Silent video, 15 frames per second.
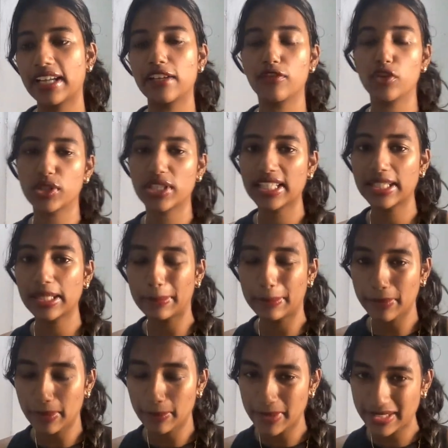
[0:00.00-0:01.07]
If you see, the
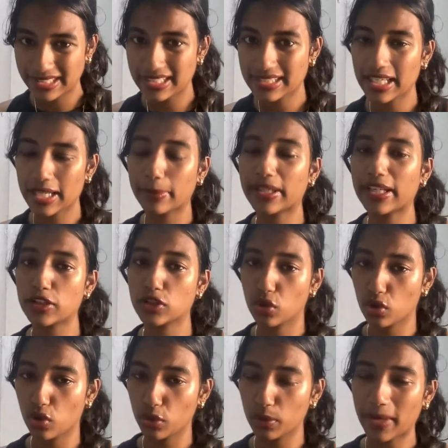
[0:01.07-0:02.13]
biscuit segment has
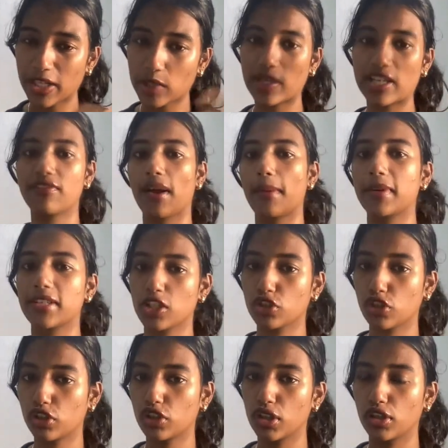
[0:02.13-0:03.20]
grown by 25%
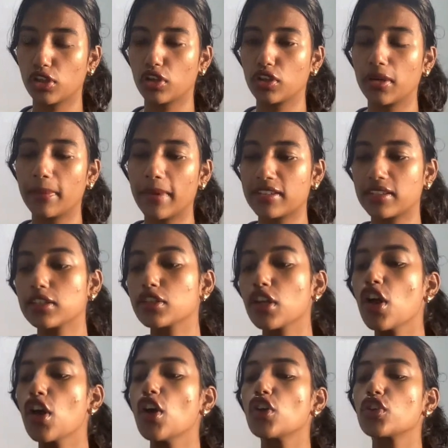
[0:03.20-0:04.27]
on a year-on-year basis,
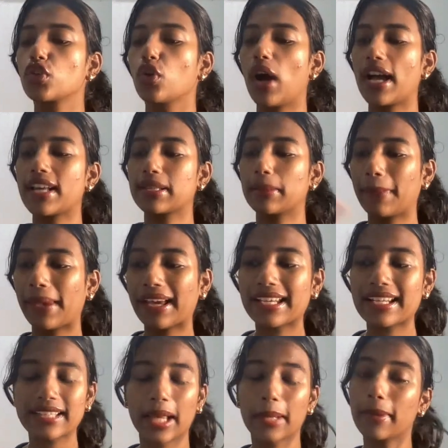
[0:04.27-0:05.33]
so has a bakery
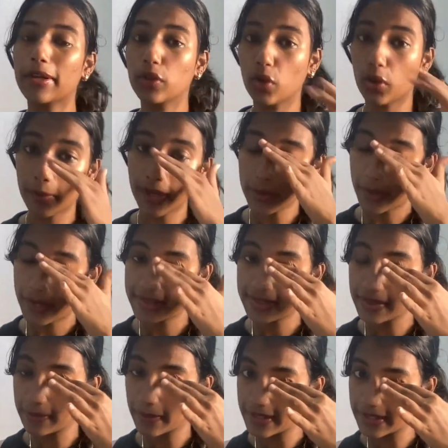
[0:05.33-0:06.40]
segment grown by
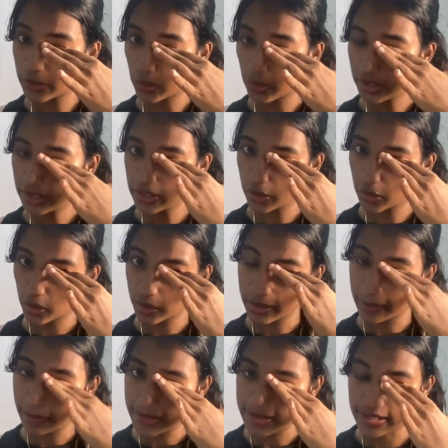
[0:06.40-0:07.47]
26% on a
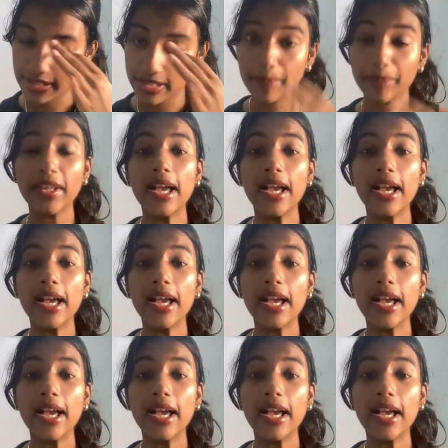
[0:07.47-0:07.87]
year-on-year basis.